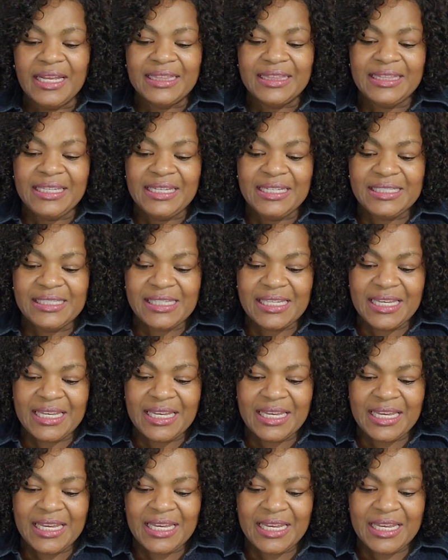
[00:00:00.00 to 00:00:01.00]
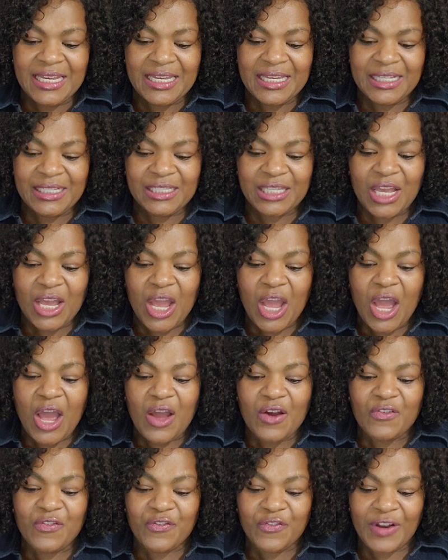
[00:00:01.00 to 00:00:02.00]
This is
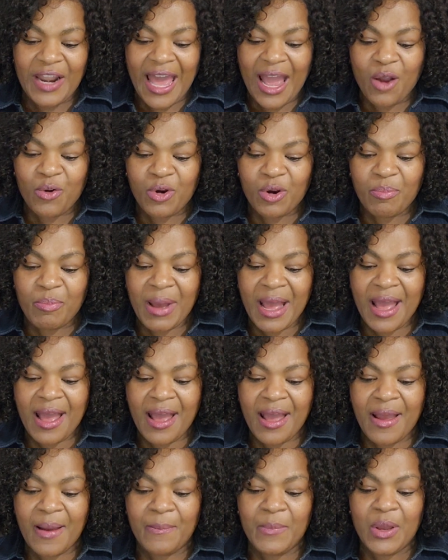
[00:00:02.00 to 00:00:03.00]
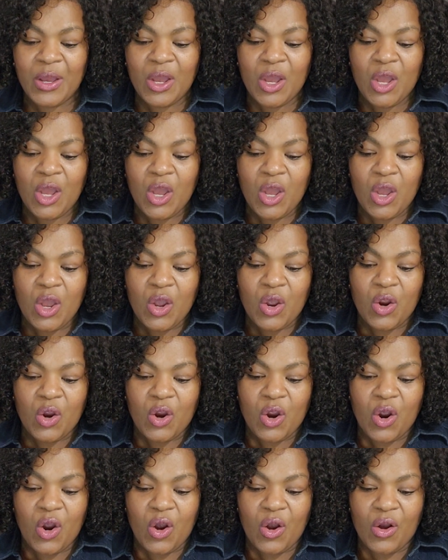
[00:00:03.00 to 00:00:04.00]
Flowerbomb
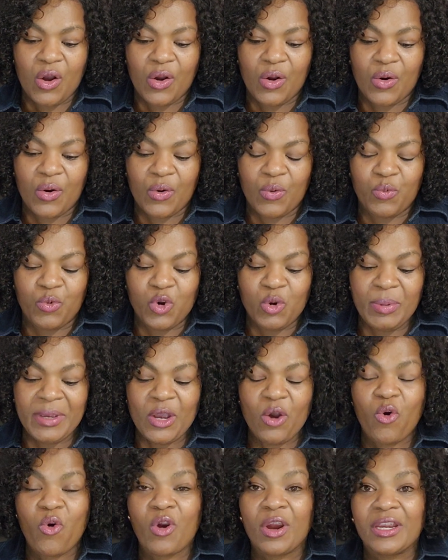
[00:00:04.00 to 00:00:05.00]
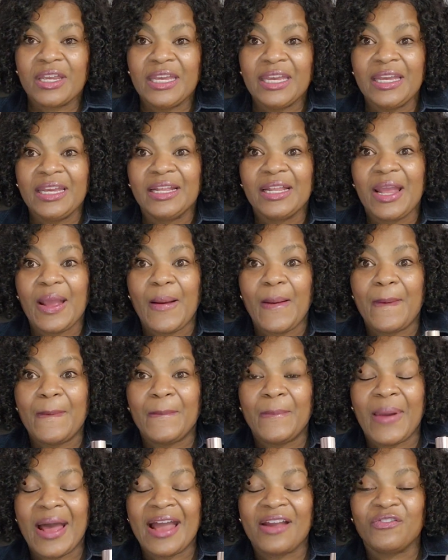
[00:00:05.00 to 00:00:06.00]
Ruby Orchid
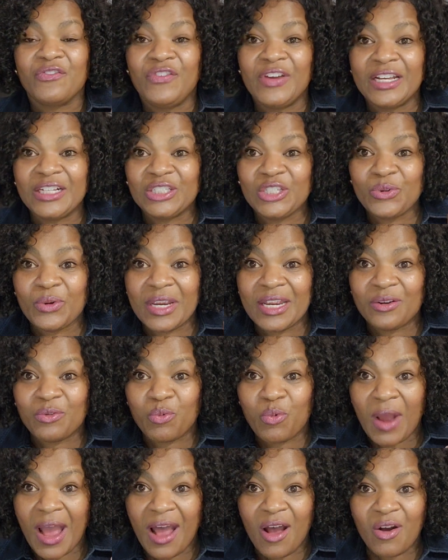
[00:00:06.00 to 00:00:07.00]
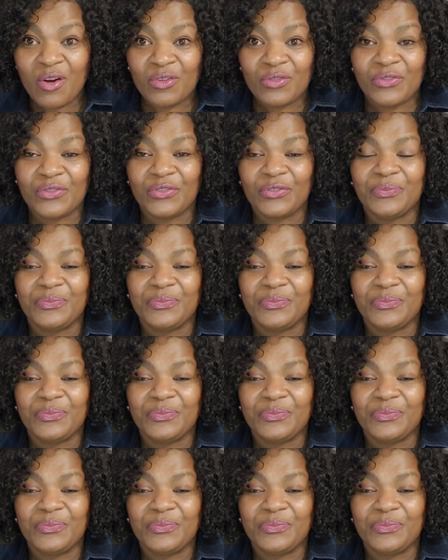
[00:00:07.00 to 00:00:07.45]
by Viktor and Rolf.